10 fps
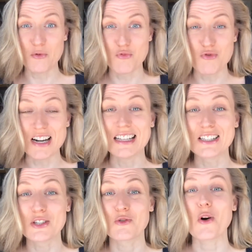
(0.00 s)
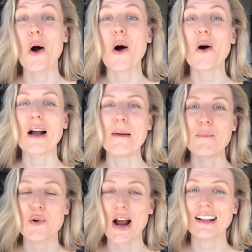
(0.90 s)
really strong and
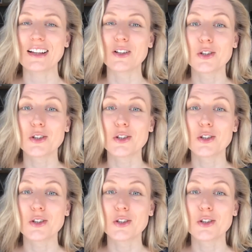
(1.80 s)
practical